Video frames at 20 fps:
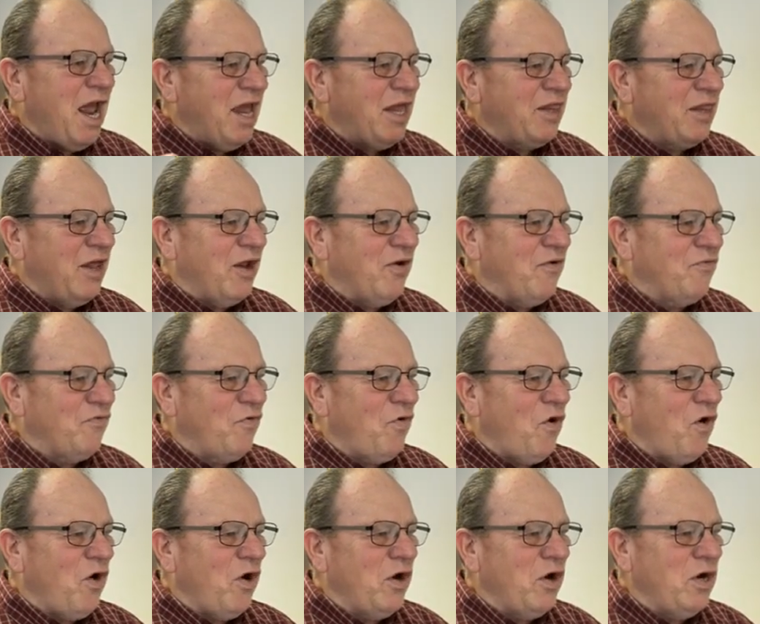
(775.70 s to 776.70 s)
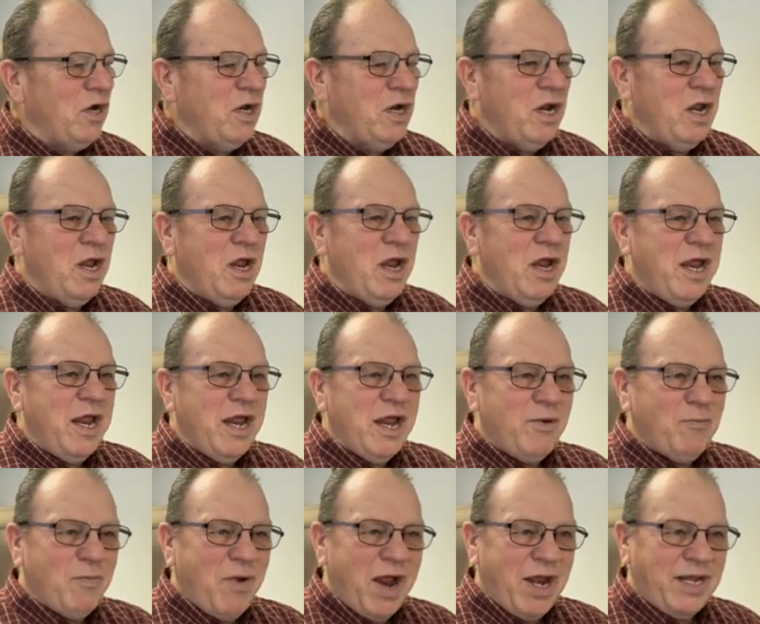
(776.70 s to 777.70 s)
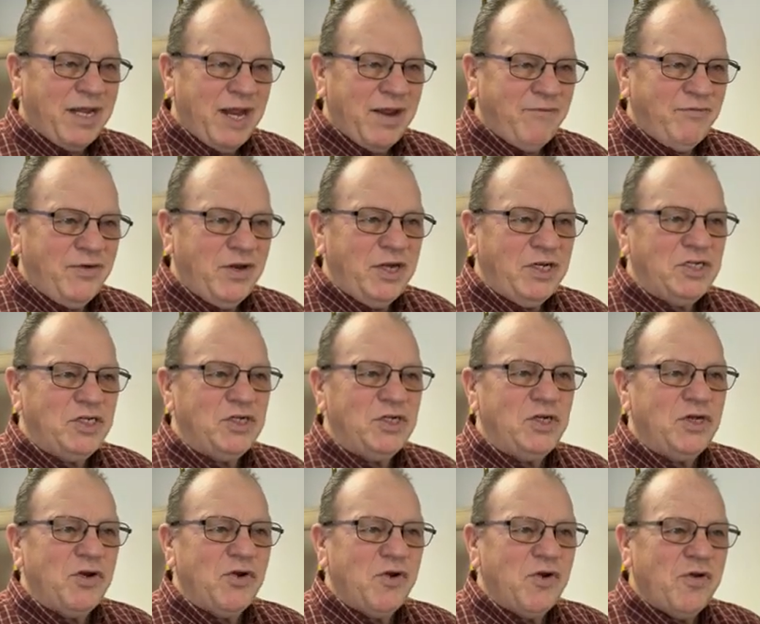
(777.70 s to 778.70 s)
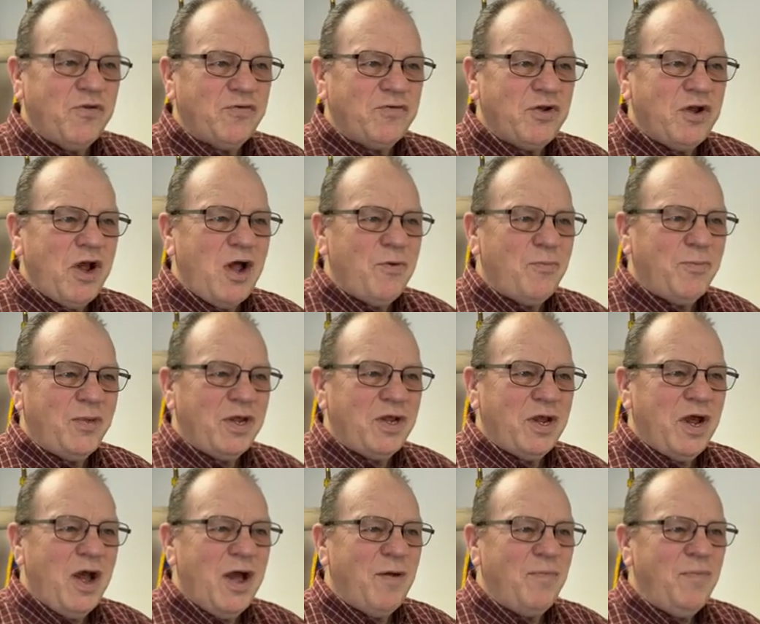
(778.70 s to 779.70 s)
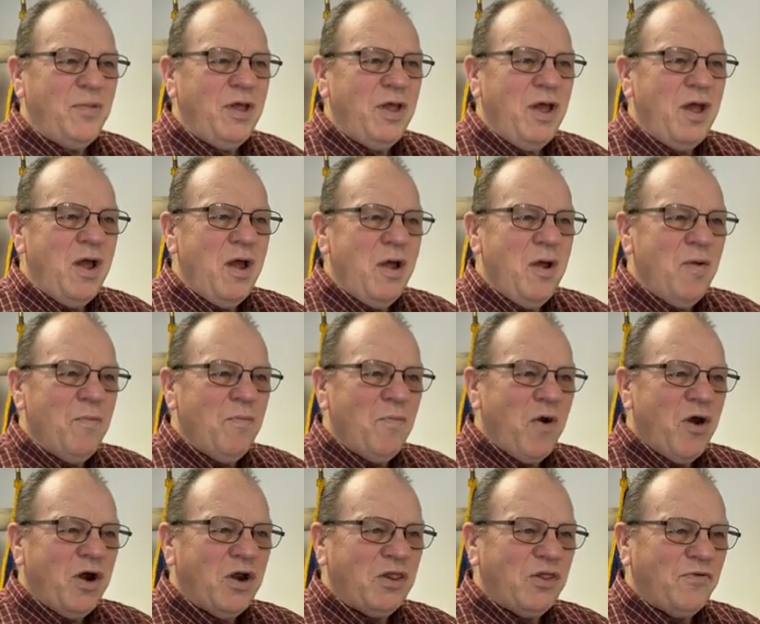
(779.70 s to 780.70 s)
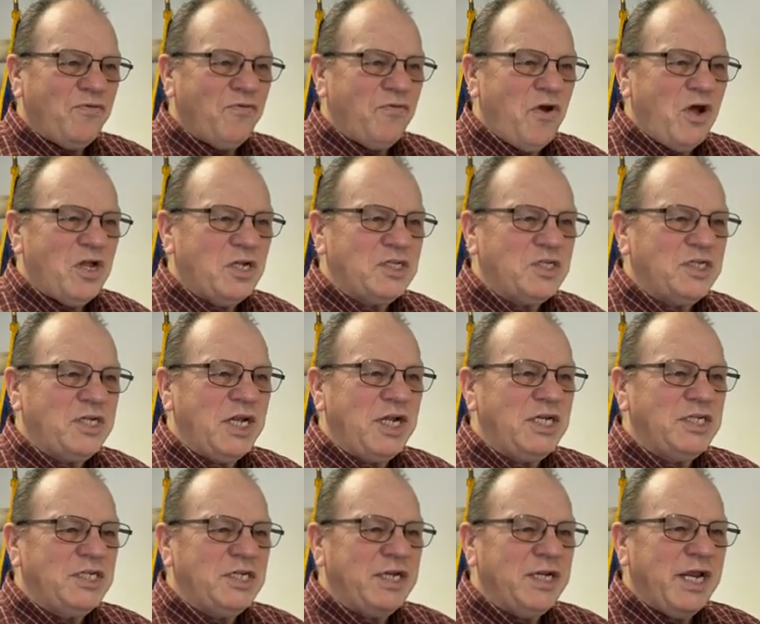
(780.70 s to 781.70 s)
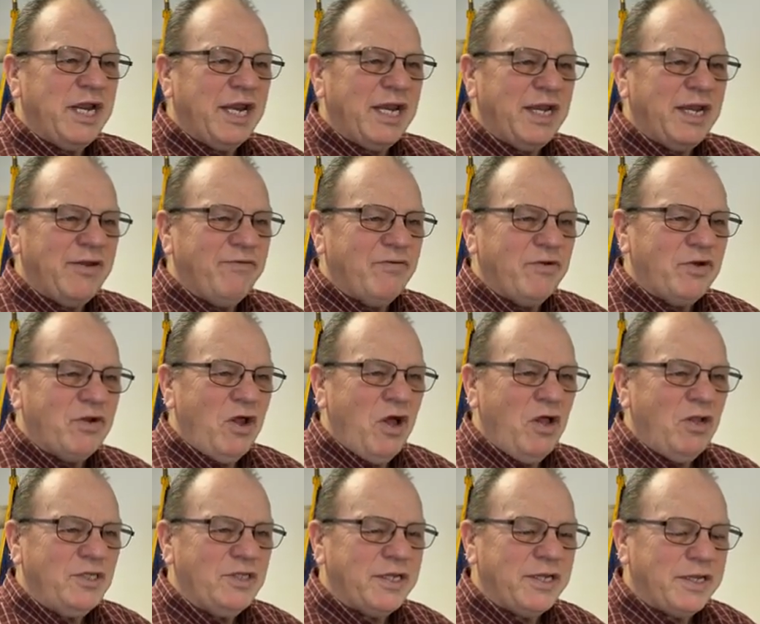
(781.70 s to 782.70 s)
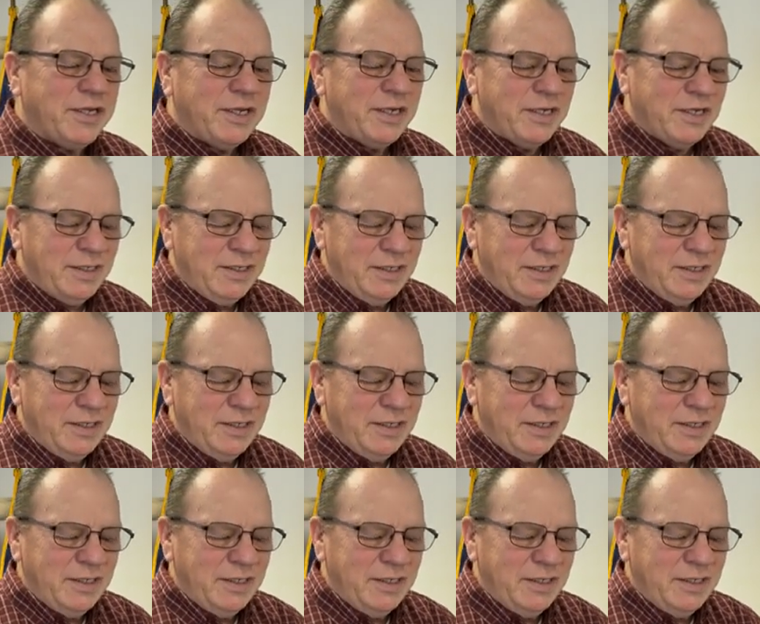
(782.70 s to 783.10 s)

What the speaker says: and therefore, by definition, you have become part of the false teaching and even cultic.